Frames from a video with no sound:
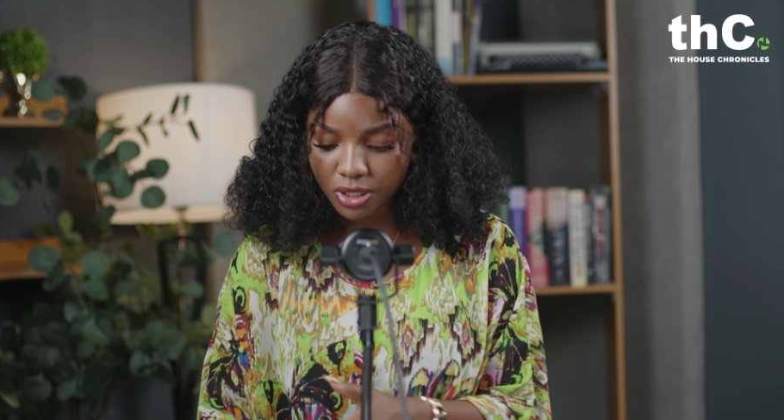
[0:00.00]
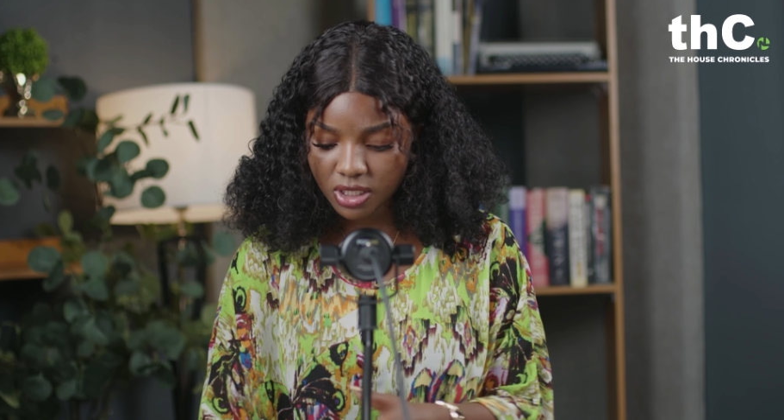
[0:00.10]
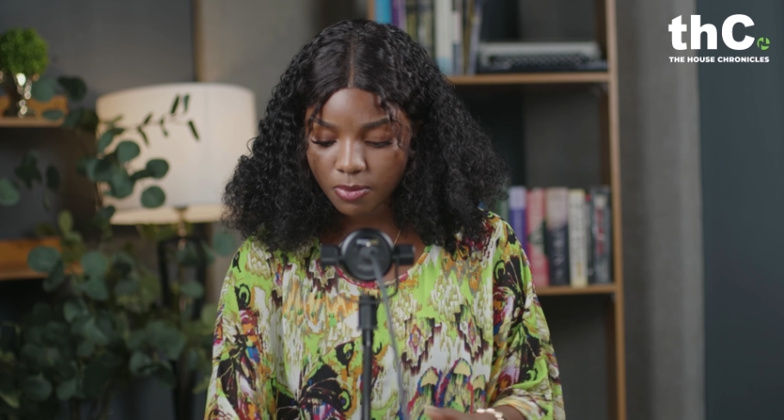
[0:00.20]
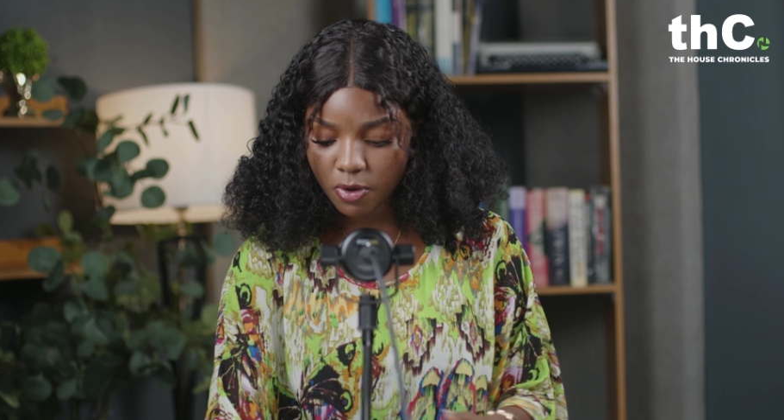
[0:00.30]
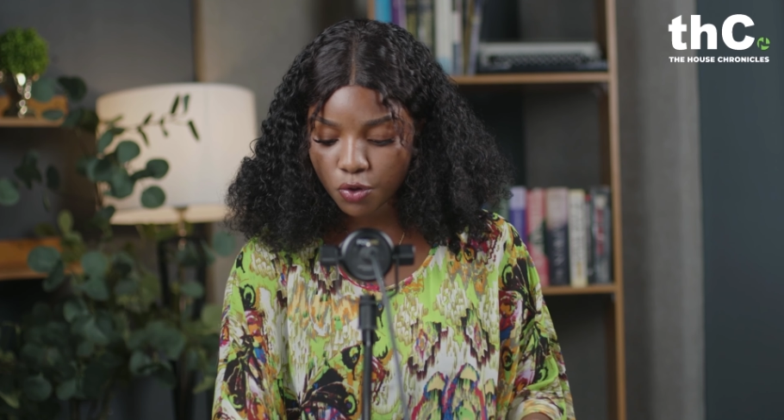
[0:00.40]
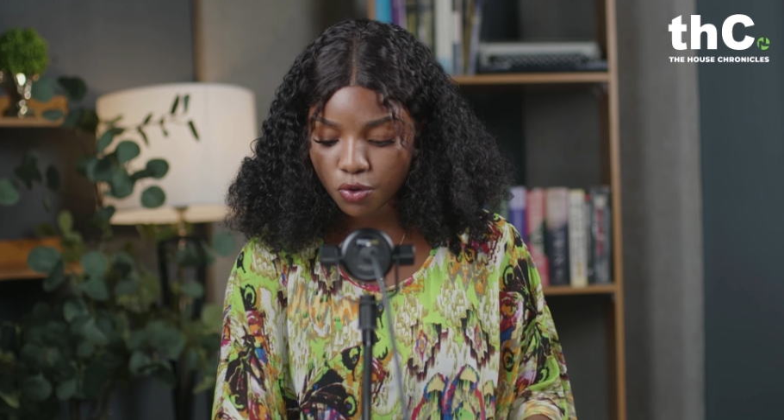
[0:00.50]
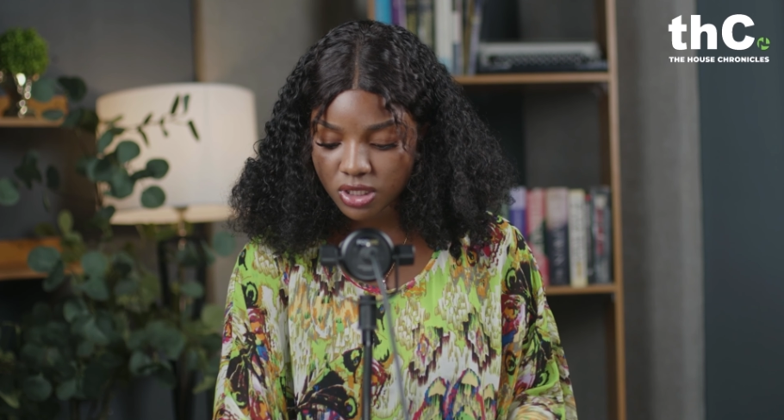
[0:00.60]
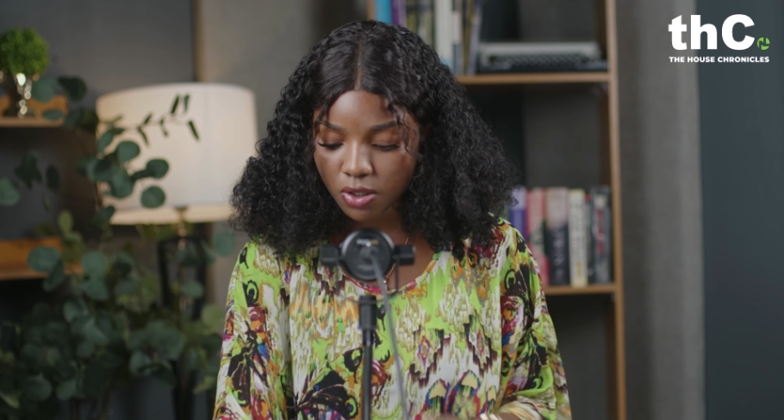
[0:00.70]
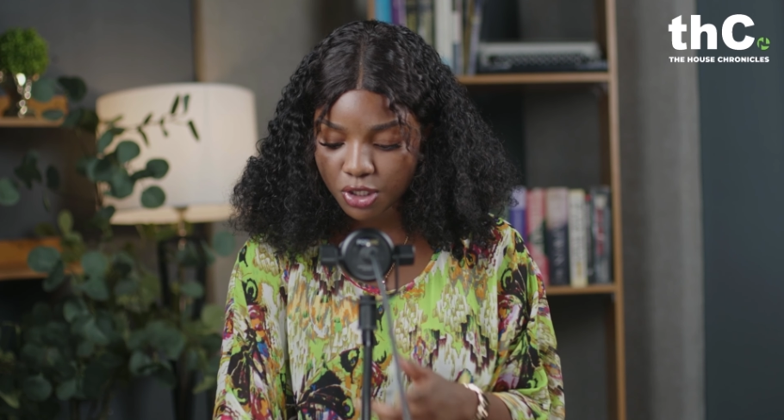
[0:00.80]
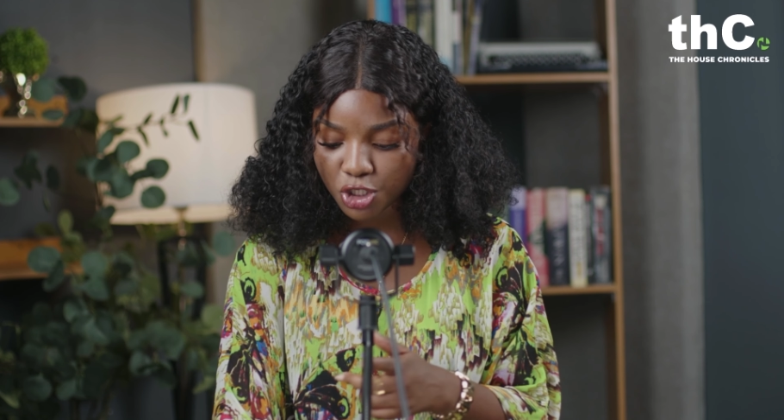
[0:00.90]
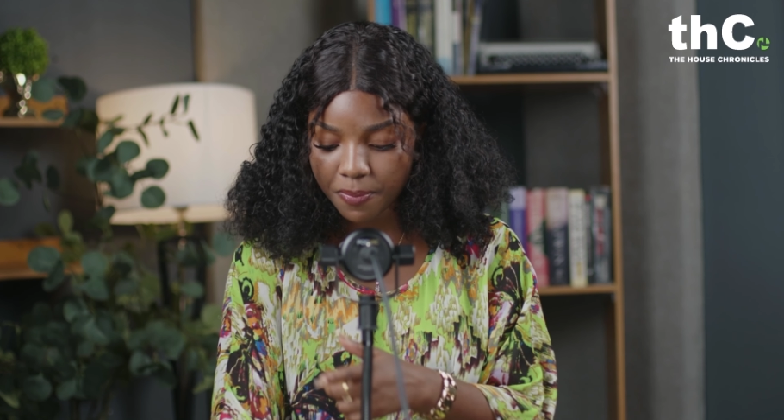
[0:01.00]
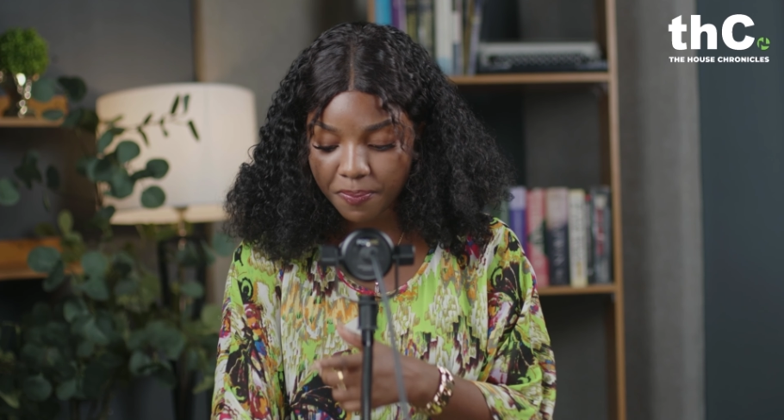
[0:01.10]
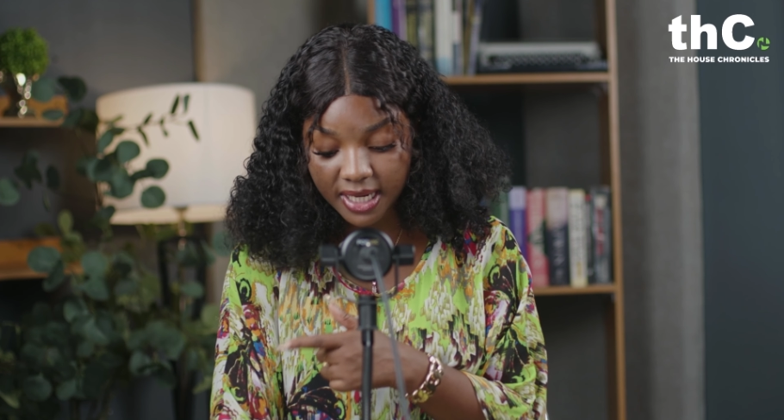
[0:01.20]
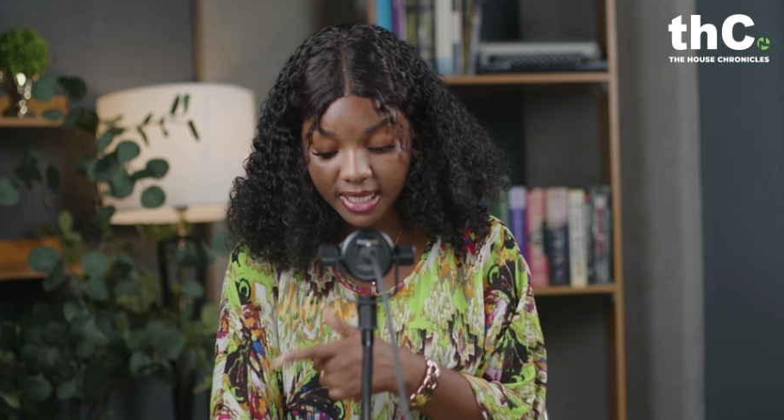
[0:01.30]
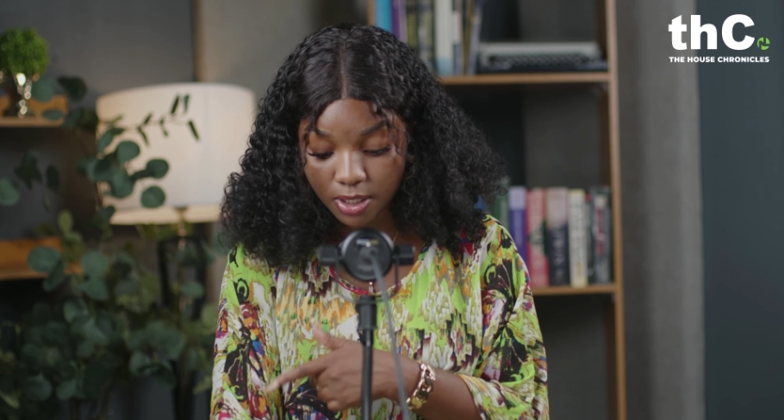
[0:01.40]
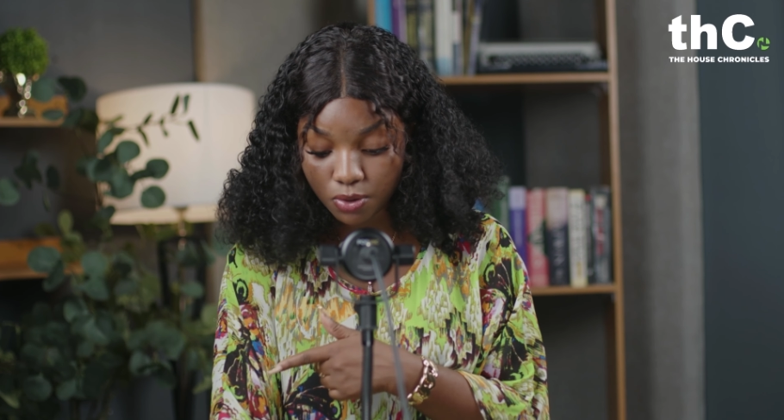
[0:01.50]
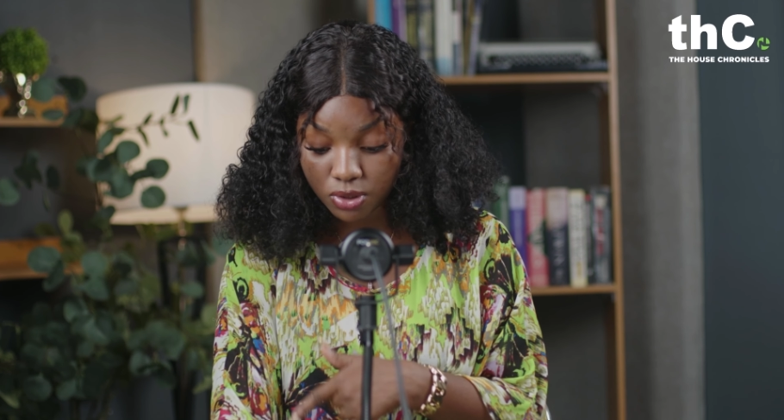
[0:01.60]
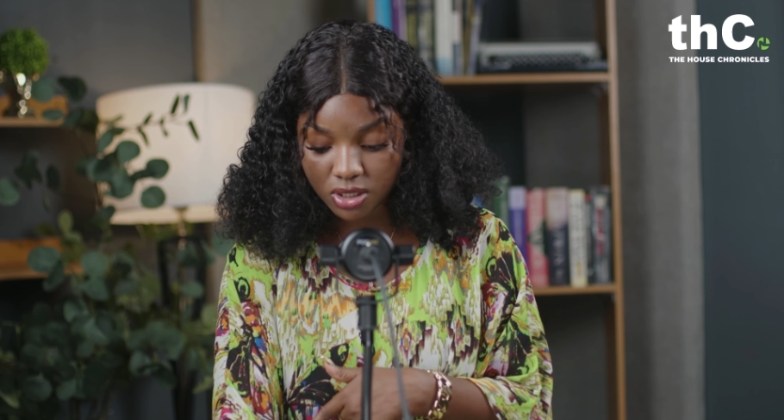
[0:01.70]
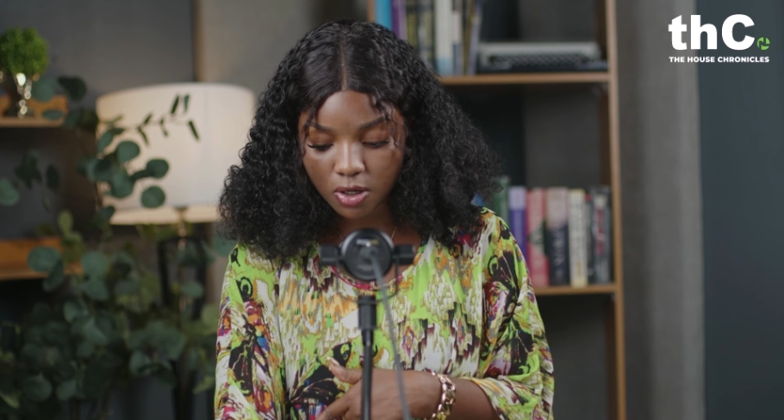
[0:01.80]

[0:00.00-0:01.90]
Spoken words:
the name of the hostel is Shepherd Inn Hostel,